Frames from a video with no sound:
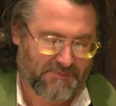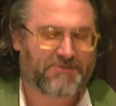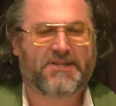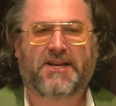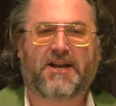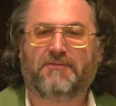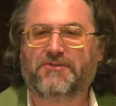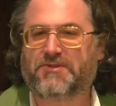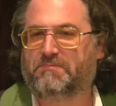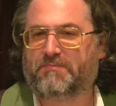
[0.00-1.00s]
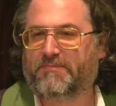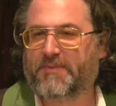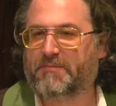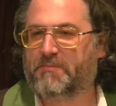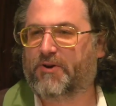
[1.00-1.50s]
was thinking I would just
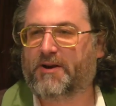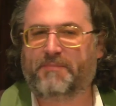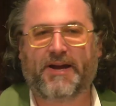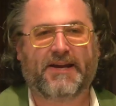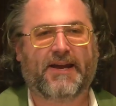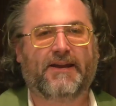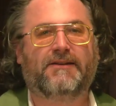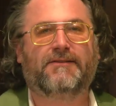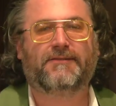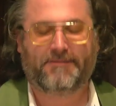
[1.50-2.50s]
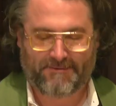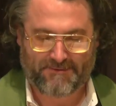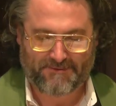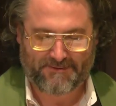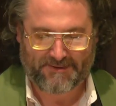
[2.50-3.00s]
maybe bring a baguette.
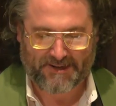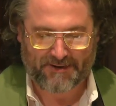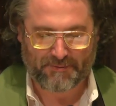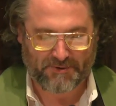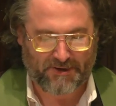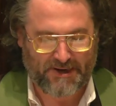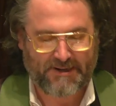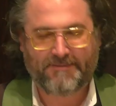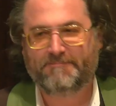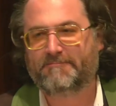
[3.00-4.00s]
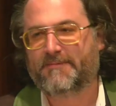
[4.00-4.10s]
I replied,